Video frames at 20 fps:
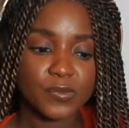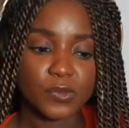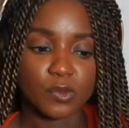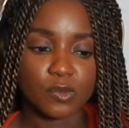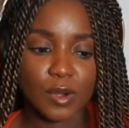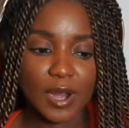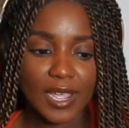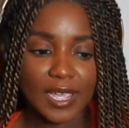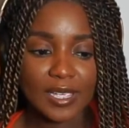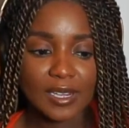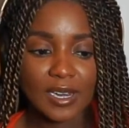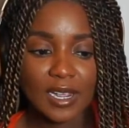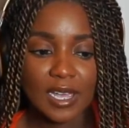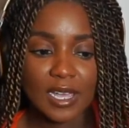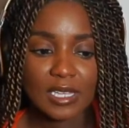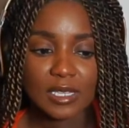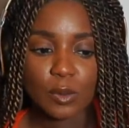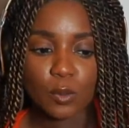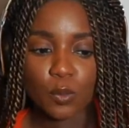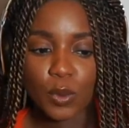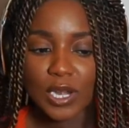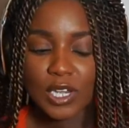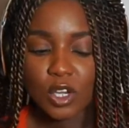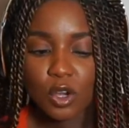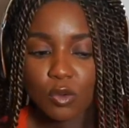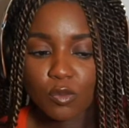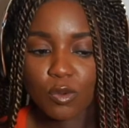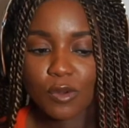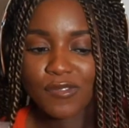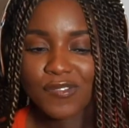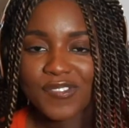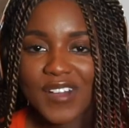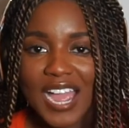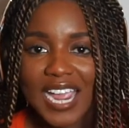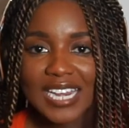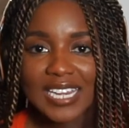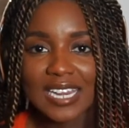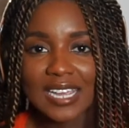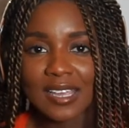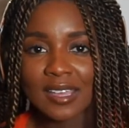Right? When you're
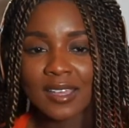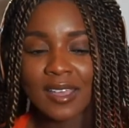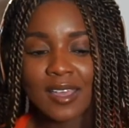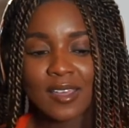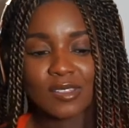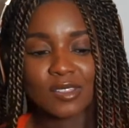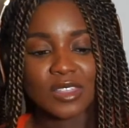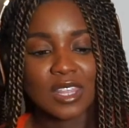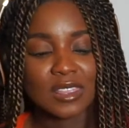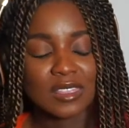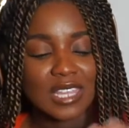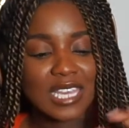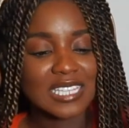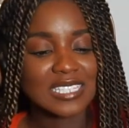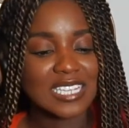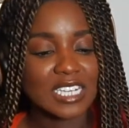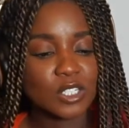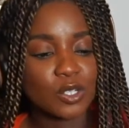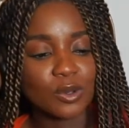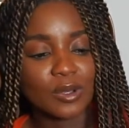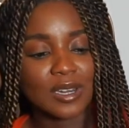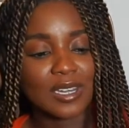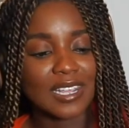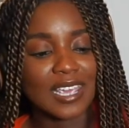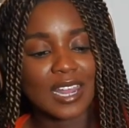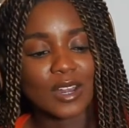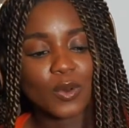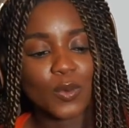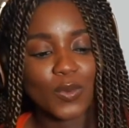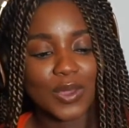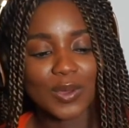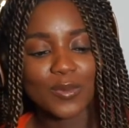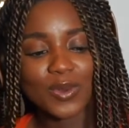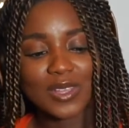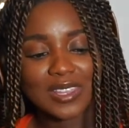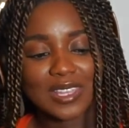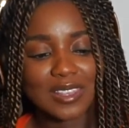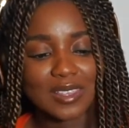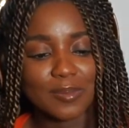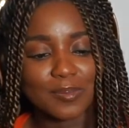refining, the things that you could get away
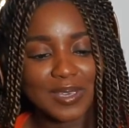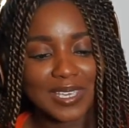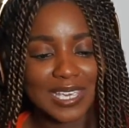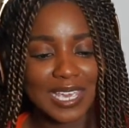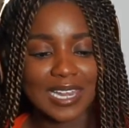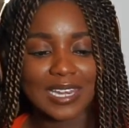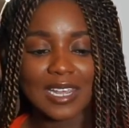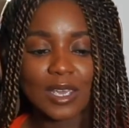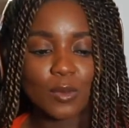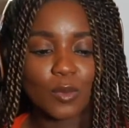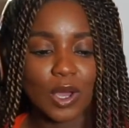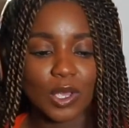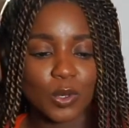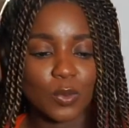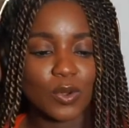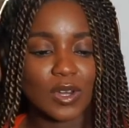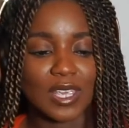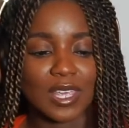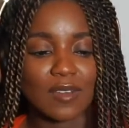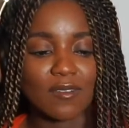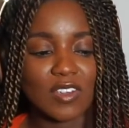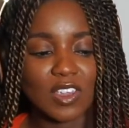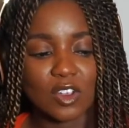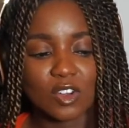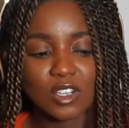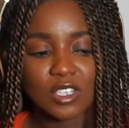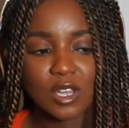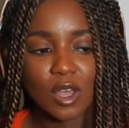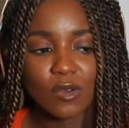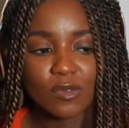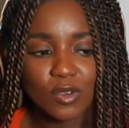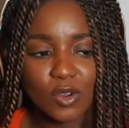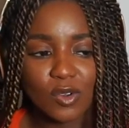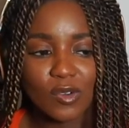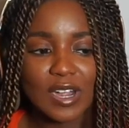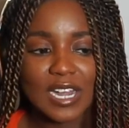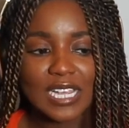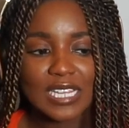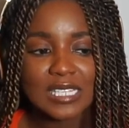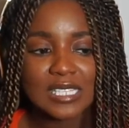with in the beginning while you were giving yourself
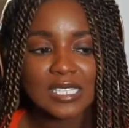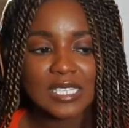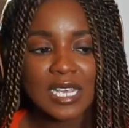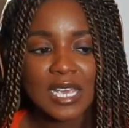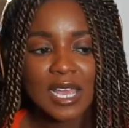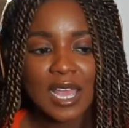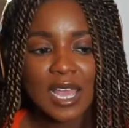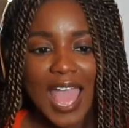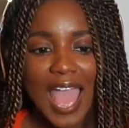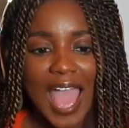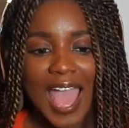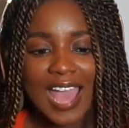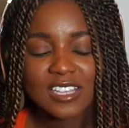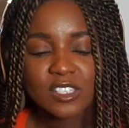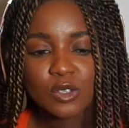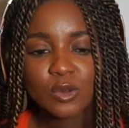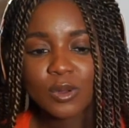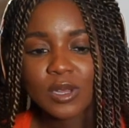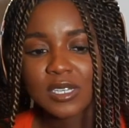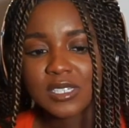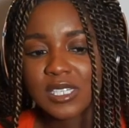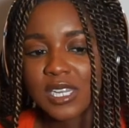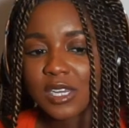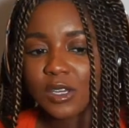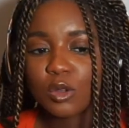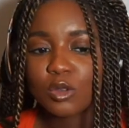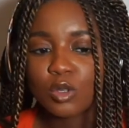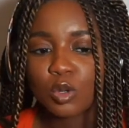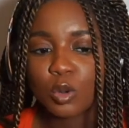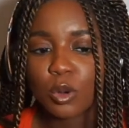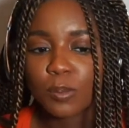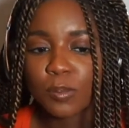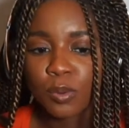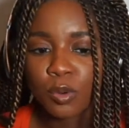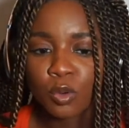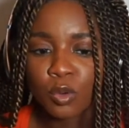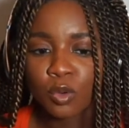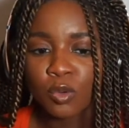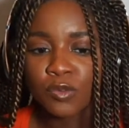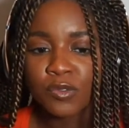grace, as you continue to
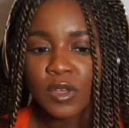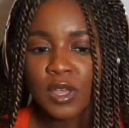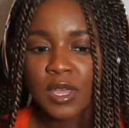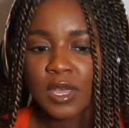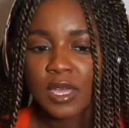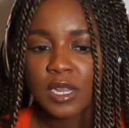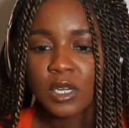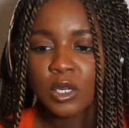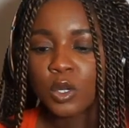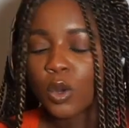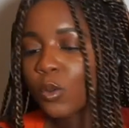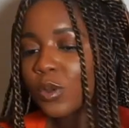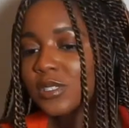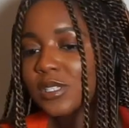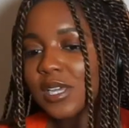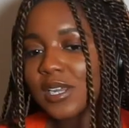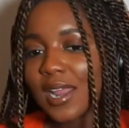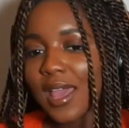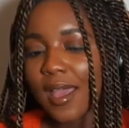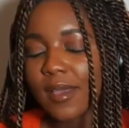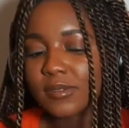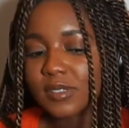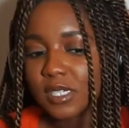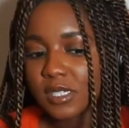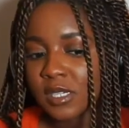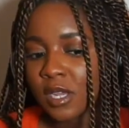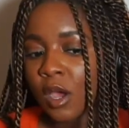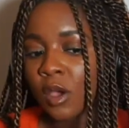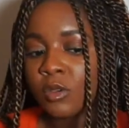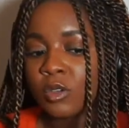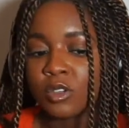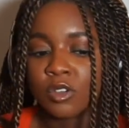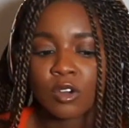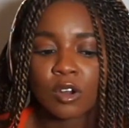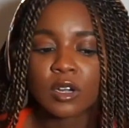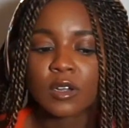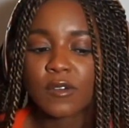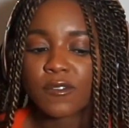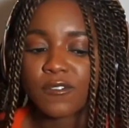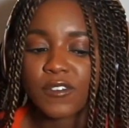improve, no one's going to have to tell you. You're
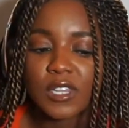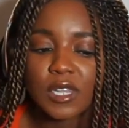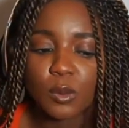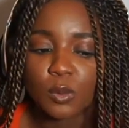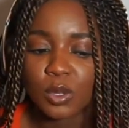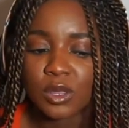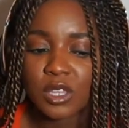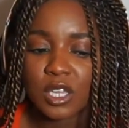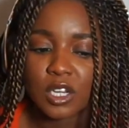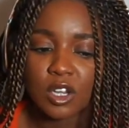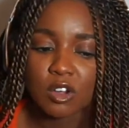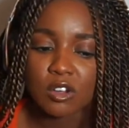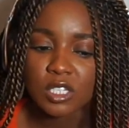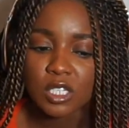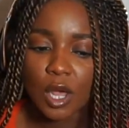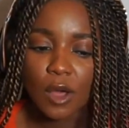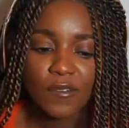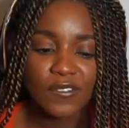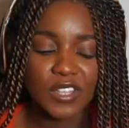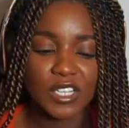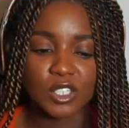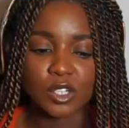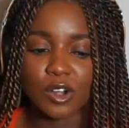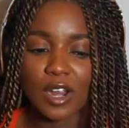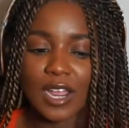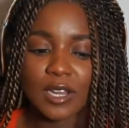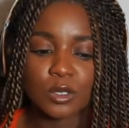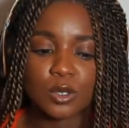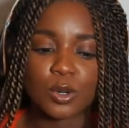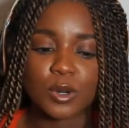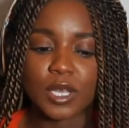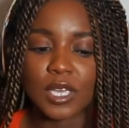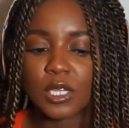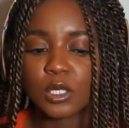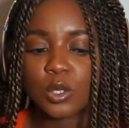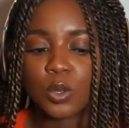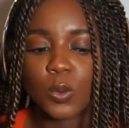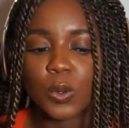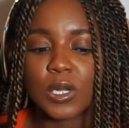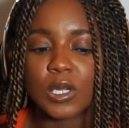going to feel it within yourself that you're entering
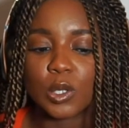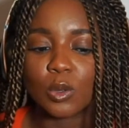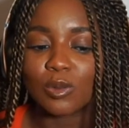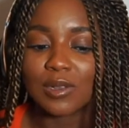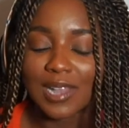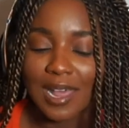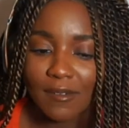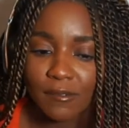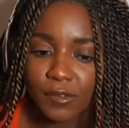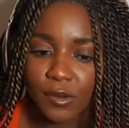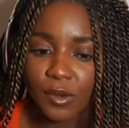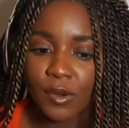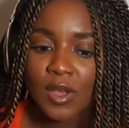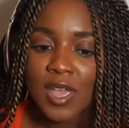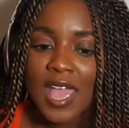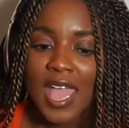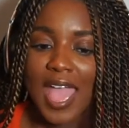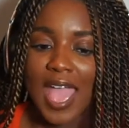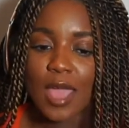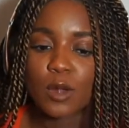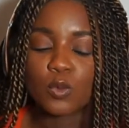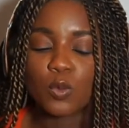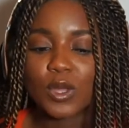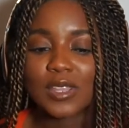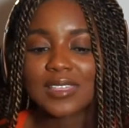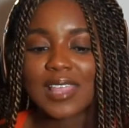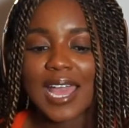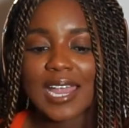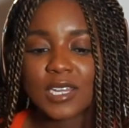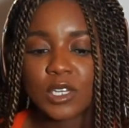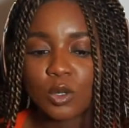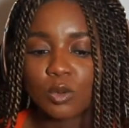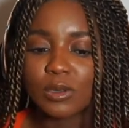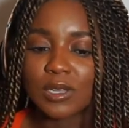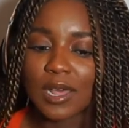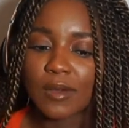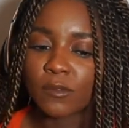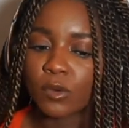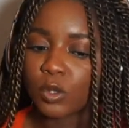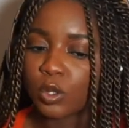into a new level. And with that new
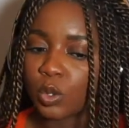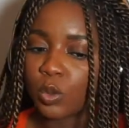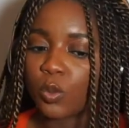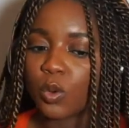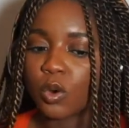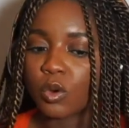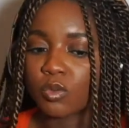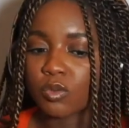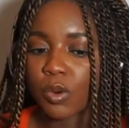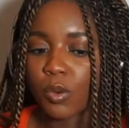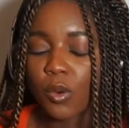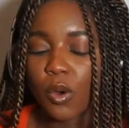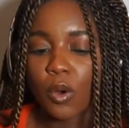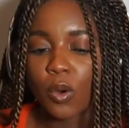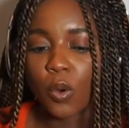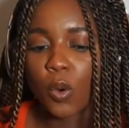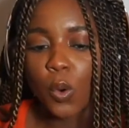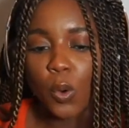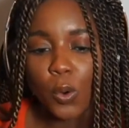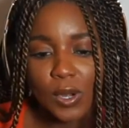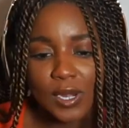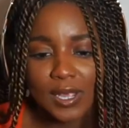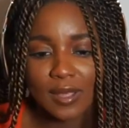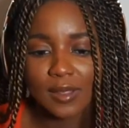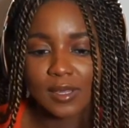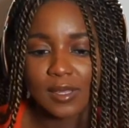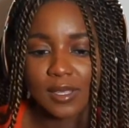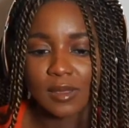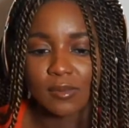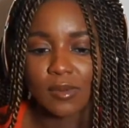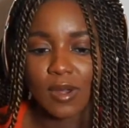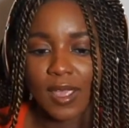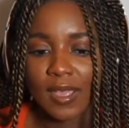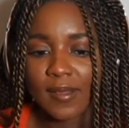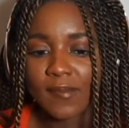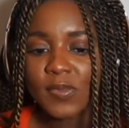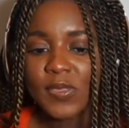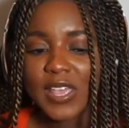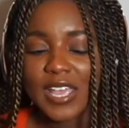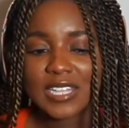level, you will grow accordingly, right?
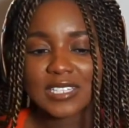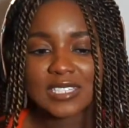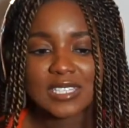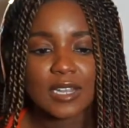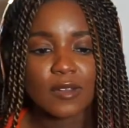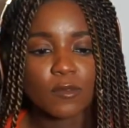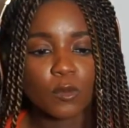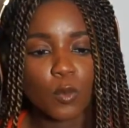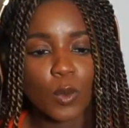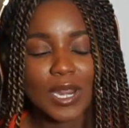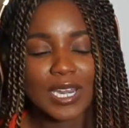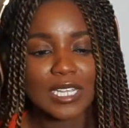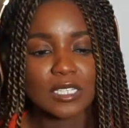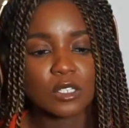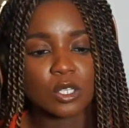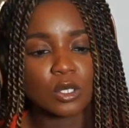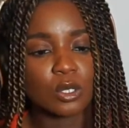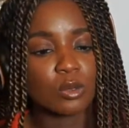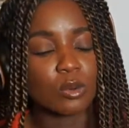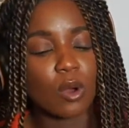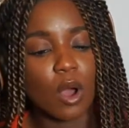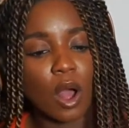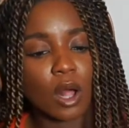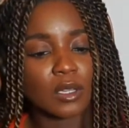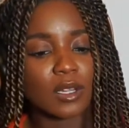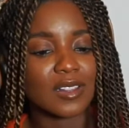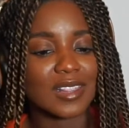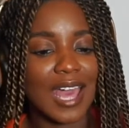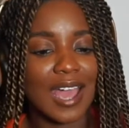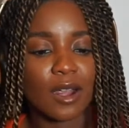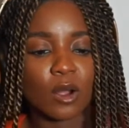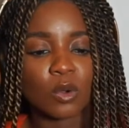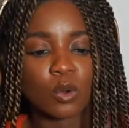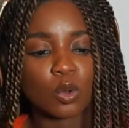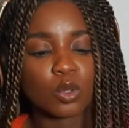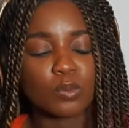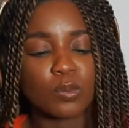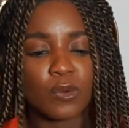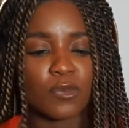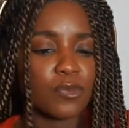Instead of waiting to do all of that
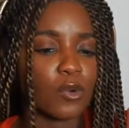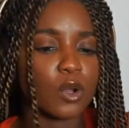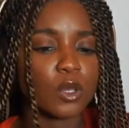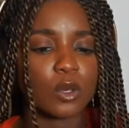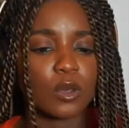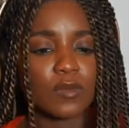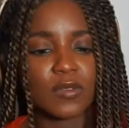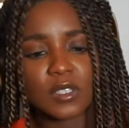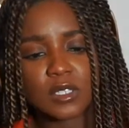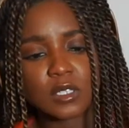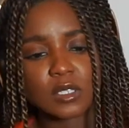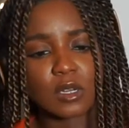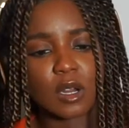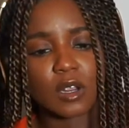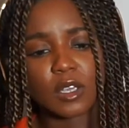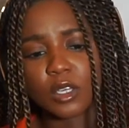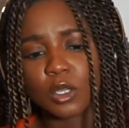growth before you even start.